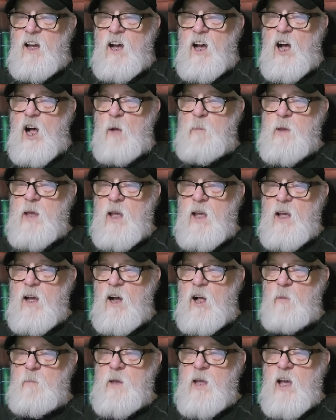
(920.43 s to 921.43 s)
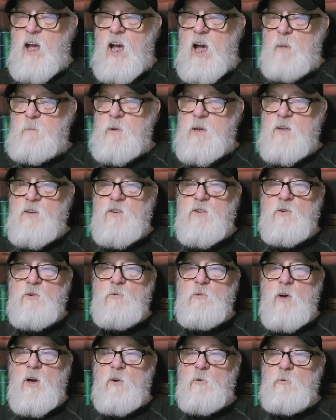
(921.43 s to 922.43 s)
I'll be happy
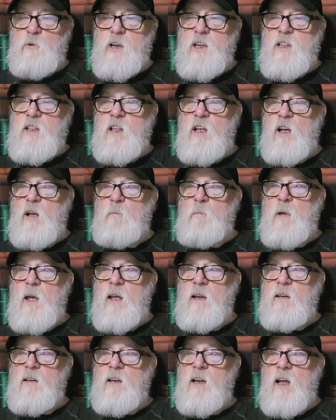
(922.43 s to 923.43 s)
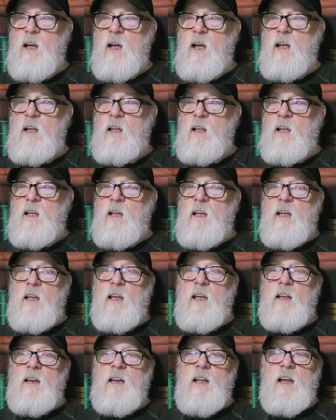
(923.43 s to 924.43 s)
to read them and
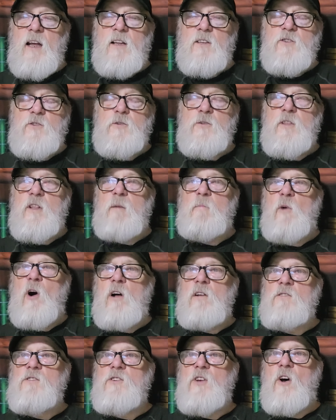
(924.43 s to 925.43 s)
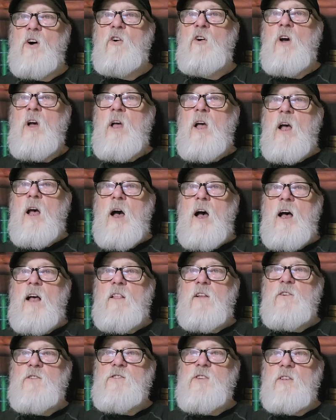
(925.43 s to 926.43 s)
answer them. Also,
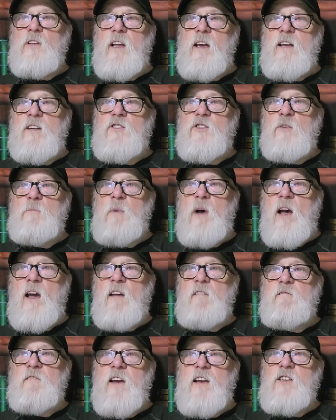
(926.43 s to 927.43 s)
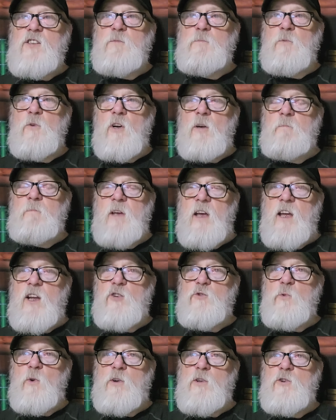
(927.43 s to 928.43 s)
there's a link to my Facebook
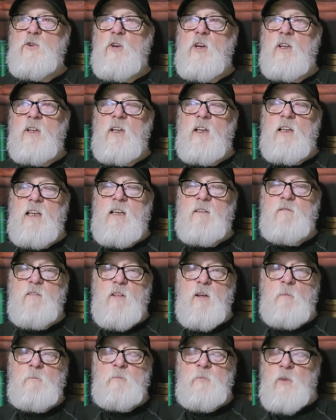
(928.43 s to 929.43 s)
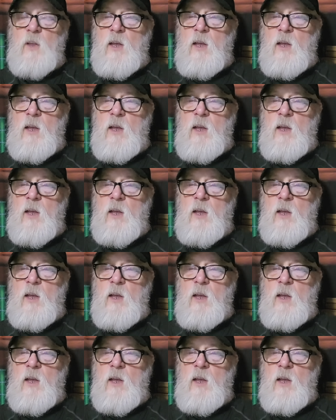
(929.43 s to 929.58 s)
page where you can leave them.